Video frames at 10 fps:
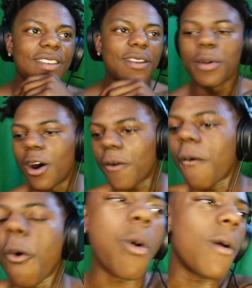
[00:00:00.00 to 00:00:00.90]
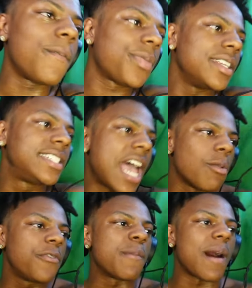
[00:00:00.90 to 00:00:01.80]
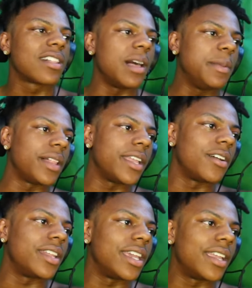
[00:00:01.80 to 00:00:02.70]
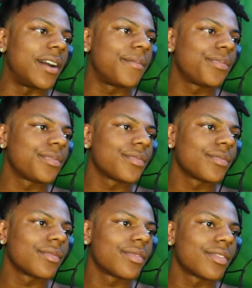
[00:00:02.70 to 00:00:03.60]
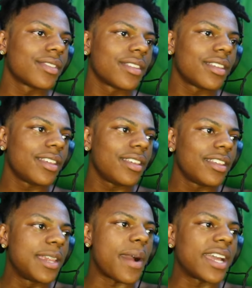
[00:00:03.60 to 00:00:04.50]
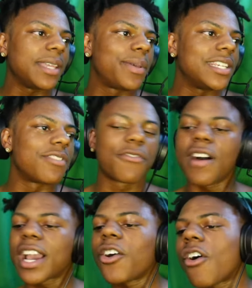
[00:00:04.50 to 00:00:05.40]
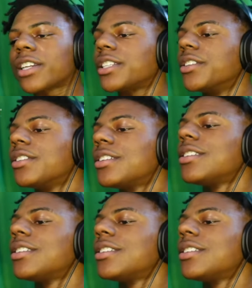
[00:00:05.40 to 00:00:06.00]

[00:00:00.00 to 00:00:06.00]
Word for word: Bro, what? Chad, what football club he play on then, y'all? He probably plays for fucking Arsenal.